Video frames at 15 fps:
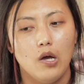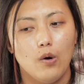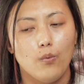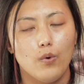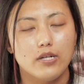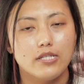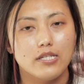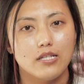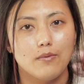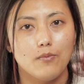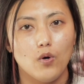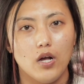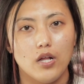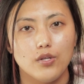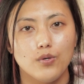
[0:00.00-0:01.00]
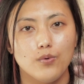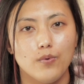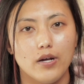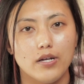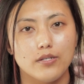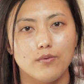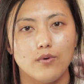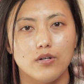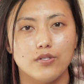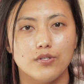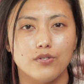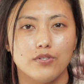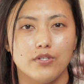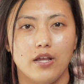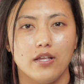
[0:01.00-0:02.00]
once in a while you might want
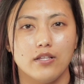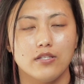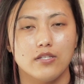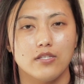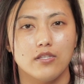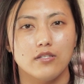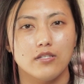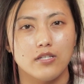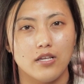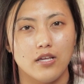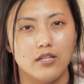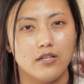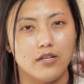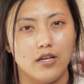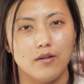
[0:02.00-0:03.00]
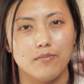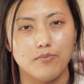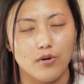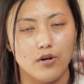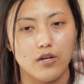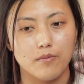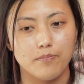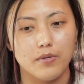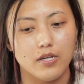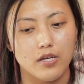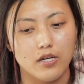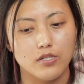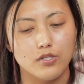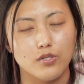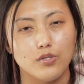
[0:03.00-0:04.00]
to change the skincare product
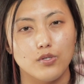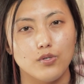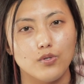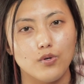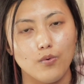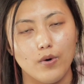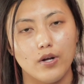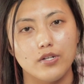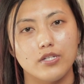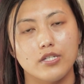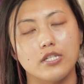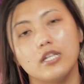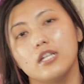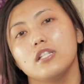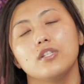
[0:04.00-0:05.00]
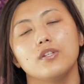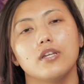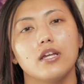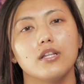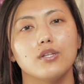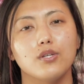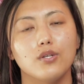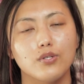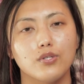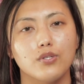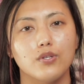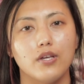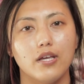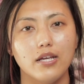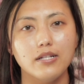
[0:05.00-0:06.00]
because you don't want your skin to get
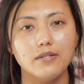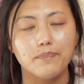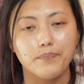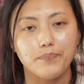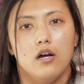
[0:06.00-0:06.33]
used to it.